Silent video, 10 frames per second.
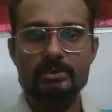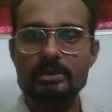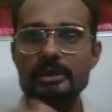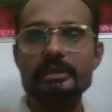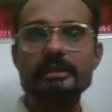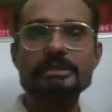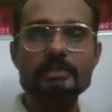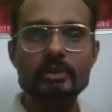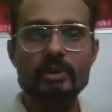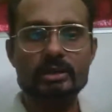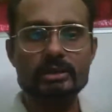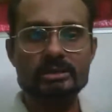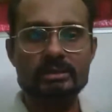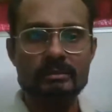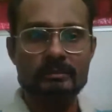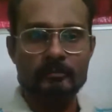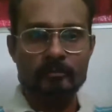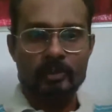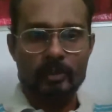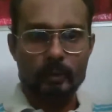It is because
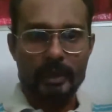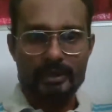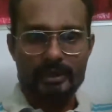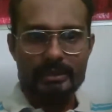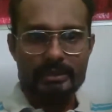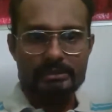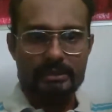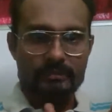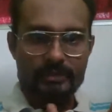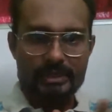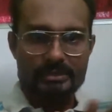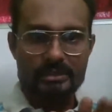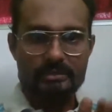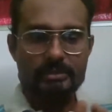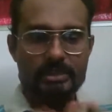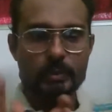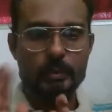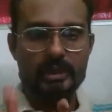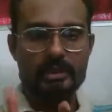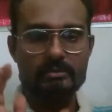when there is a friction
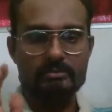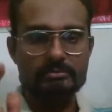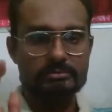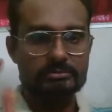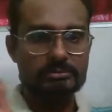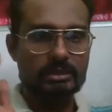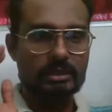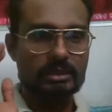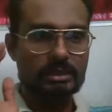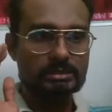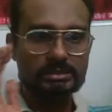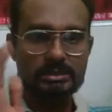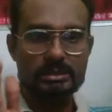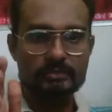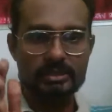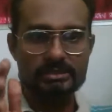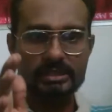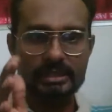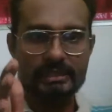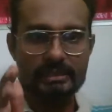between the surface,
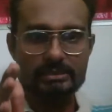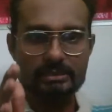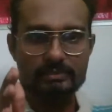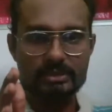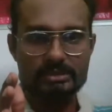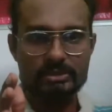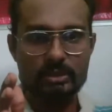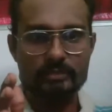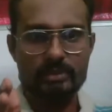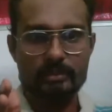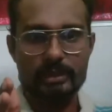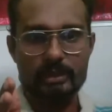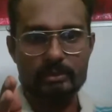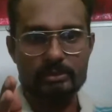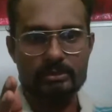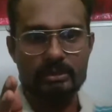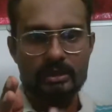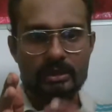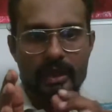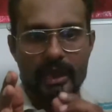the inner surface of the balloon
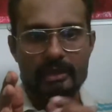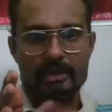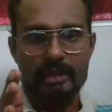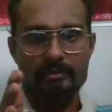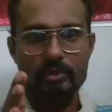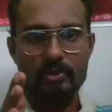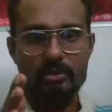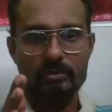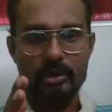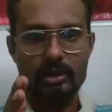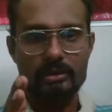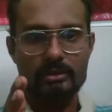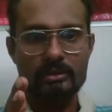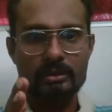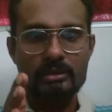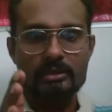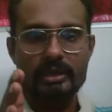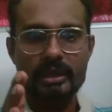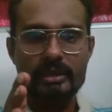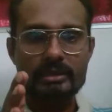and the thermocol ball,
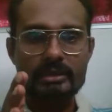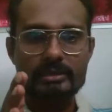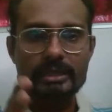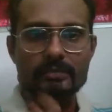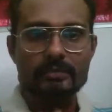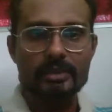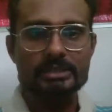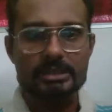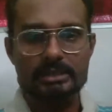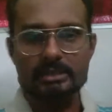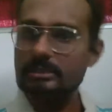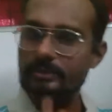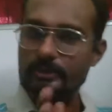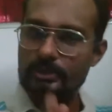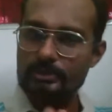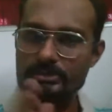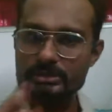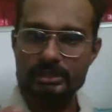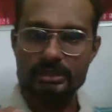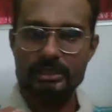okay, that friction is
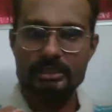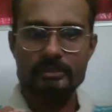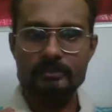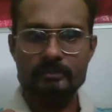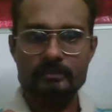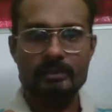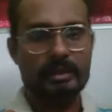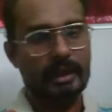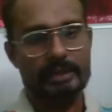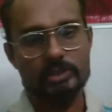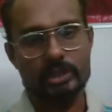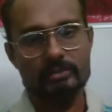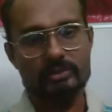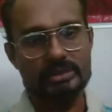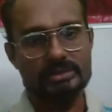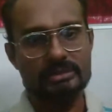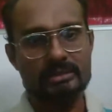producing heat as always.